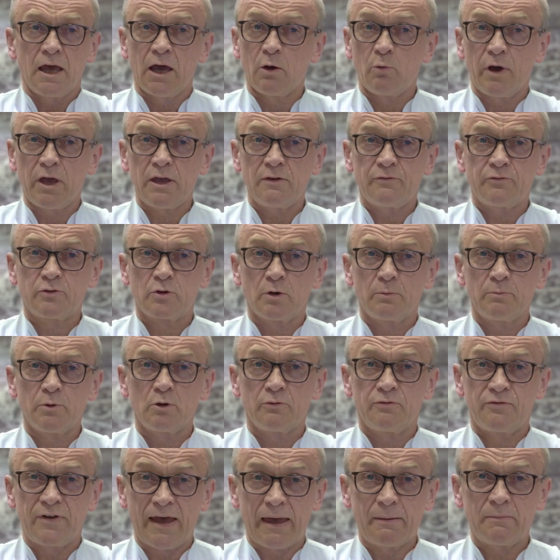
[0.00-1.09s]
away from
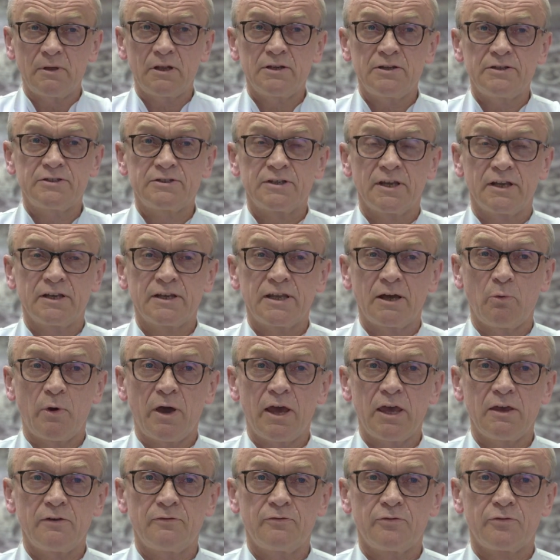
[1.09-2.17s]
your families and
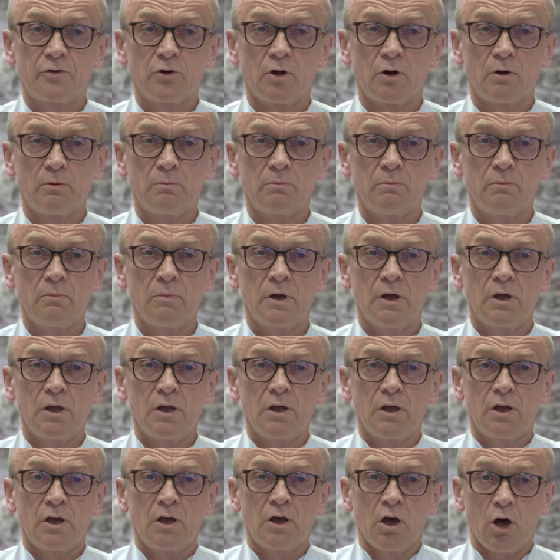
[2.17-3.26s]
away from
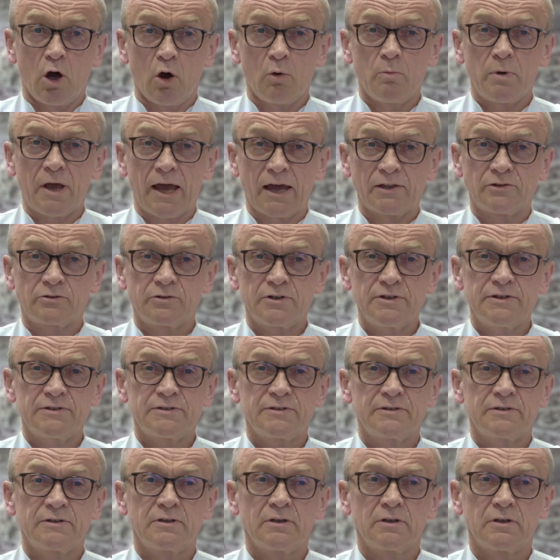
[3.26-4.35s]
home
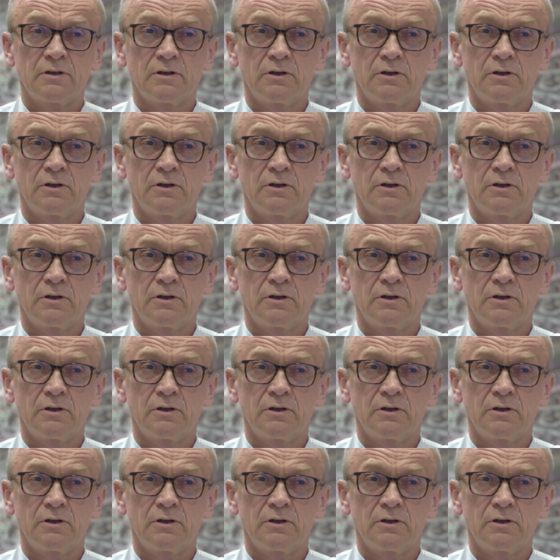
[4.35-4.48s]
countries,